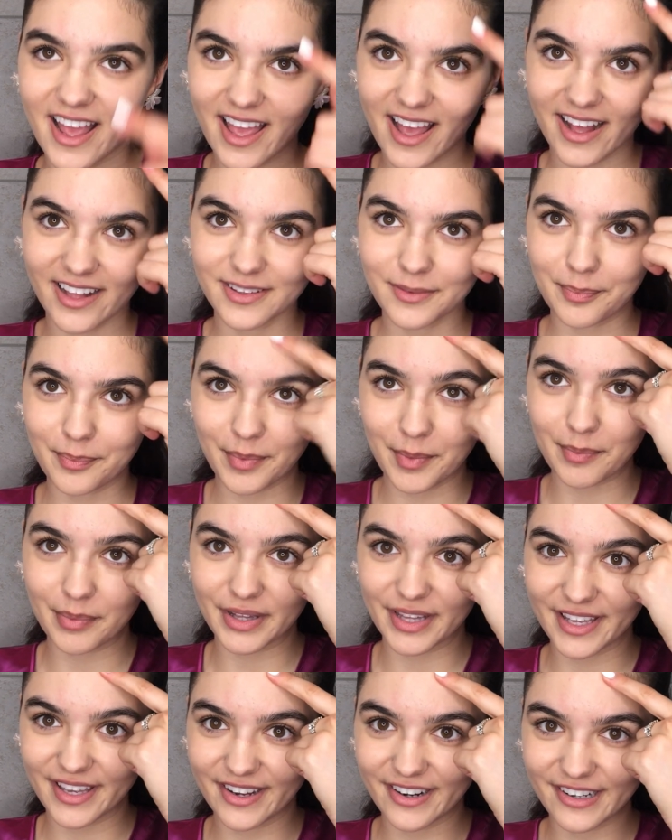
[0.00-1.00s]
I had a
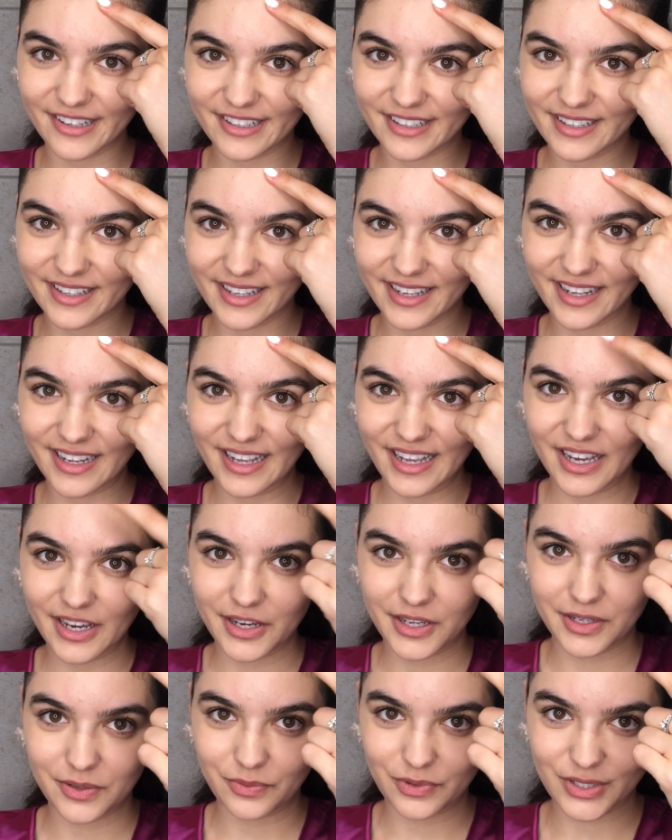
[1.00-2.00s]
pimple here.
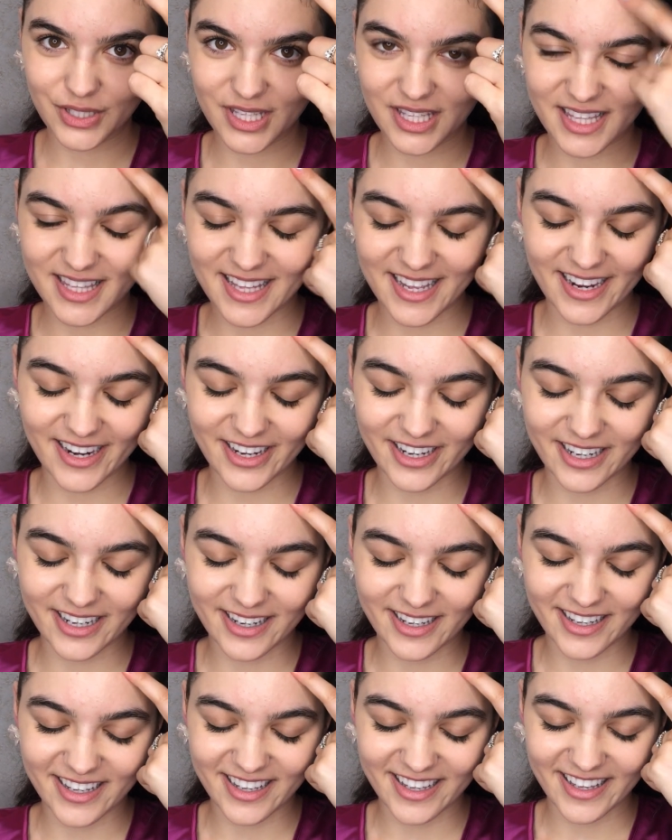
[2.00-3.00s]
It was there.
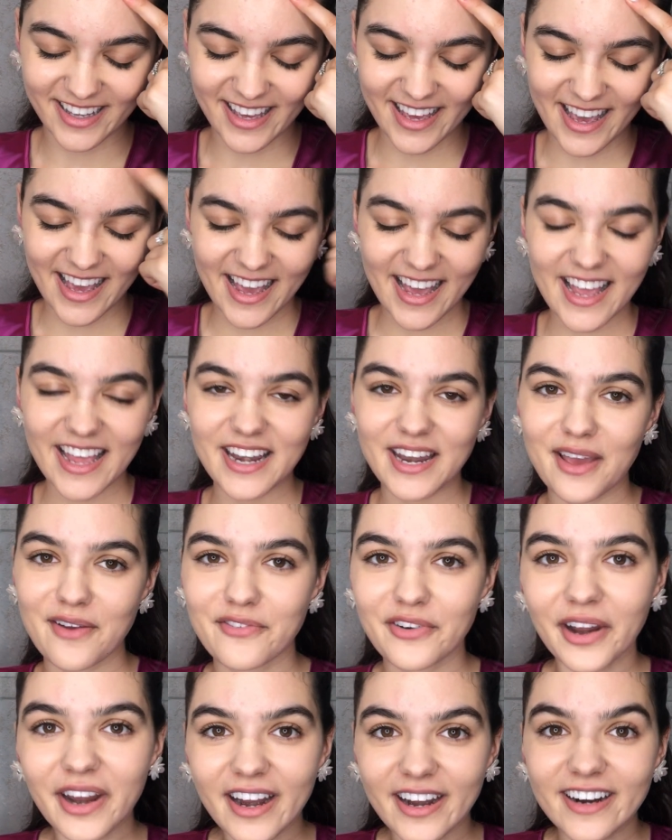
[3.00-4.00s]
And
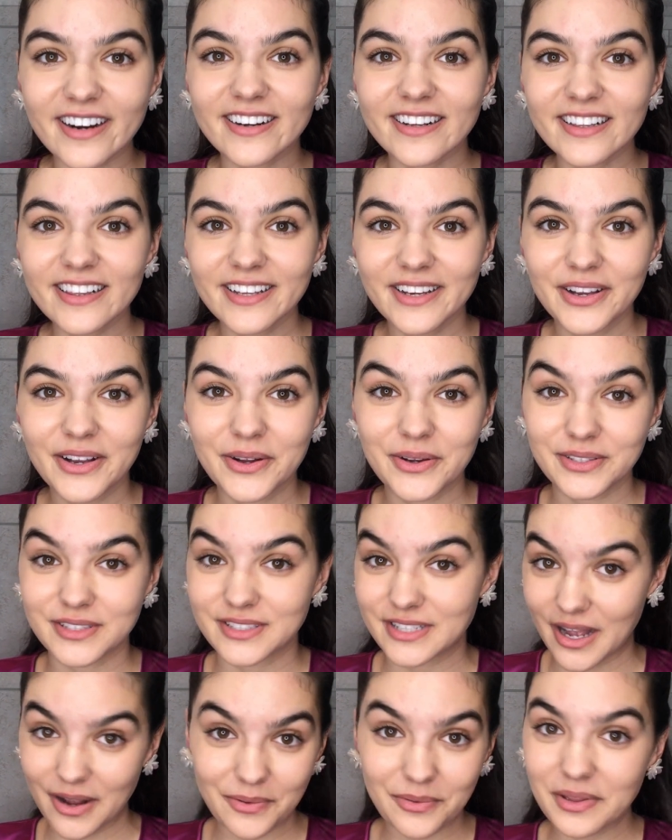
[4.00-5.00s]
every girl who
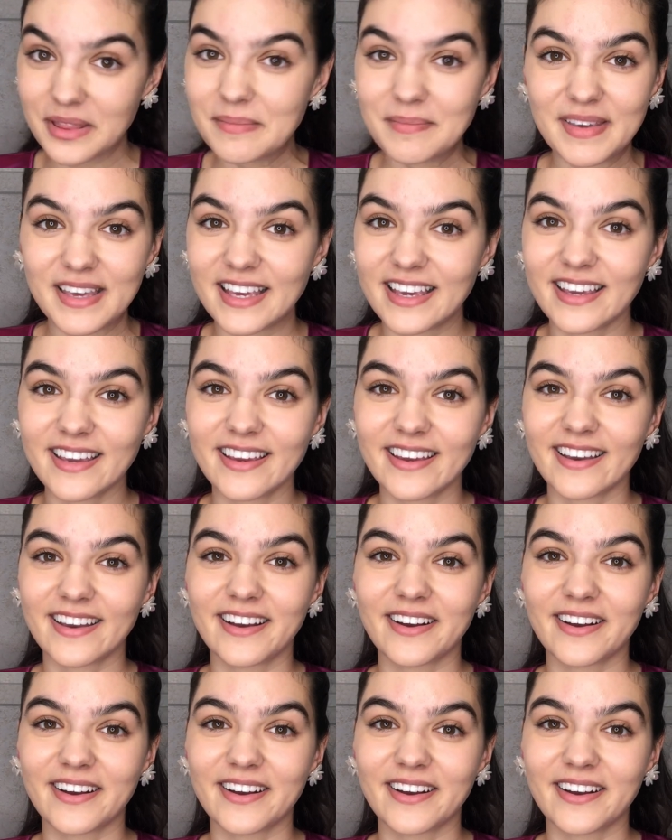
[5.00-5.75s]
talked with me,